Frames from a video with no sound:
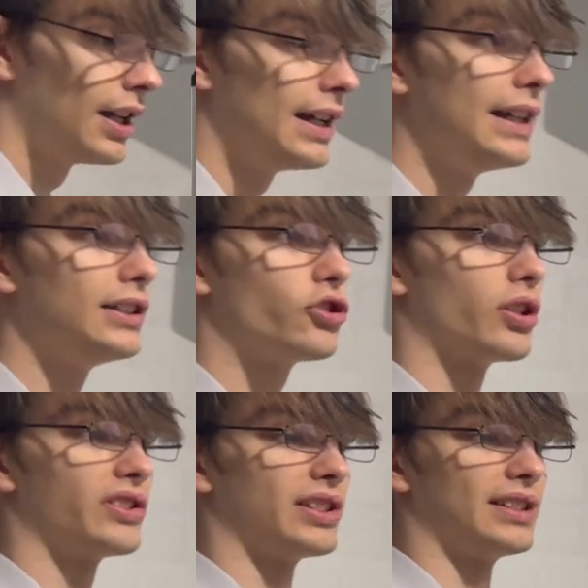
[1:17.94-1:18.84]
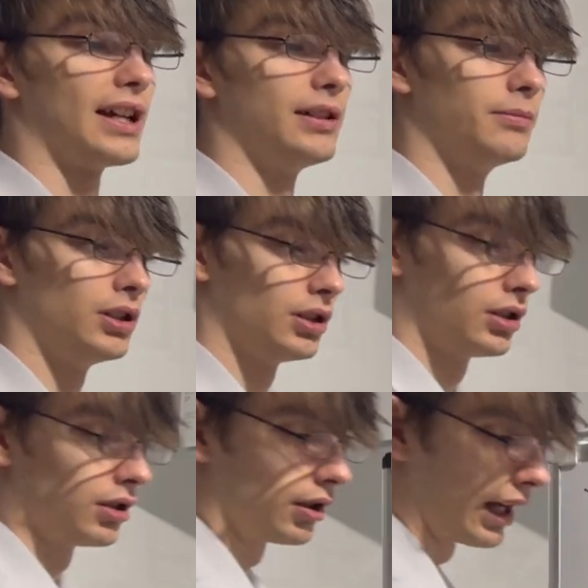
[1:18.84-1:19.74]
is just the same
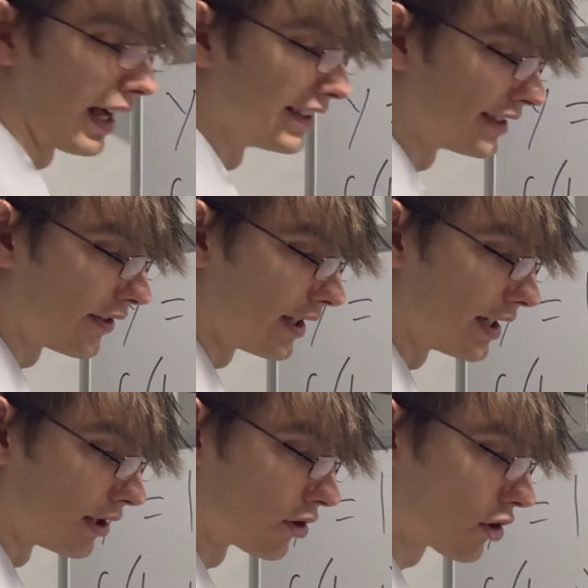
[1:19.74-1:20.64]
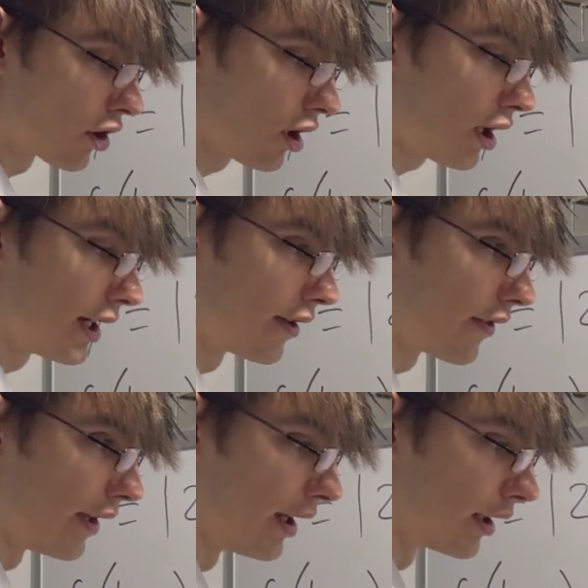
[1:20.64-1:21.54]
as the entire
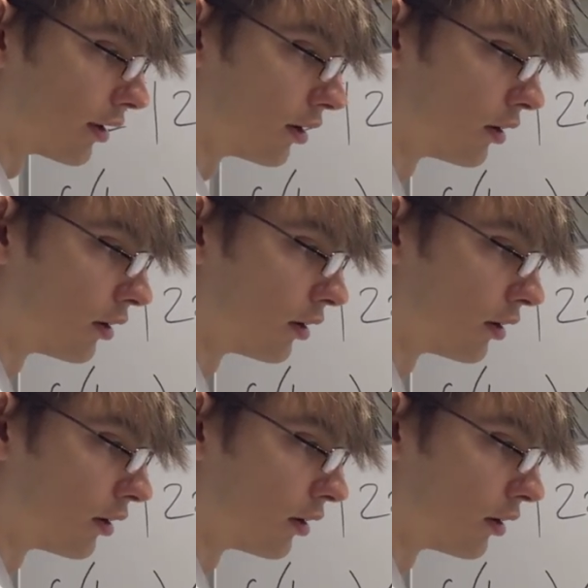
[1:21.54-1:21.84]
thing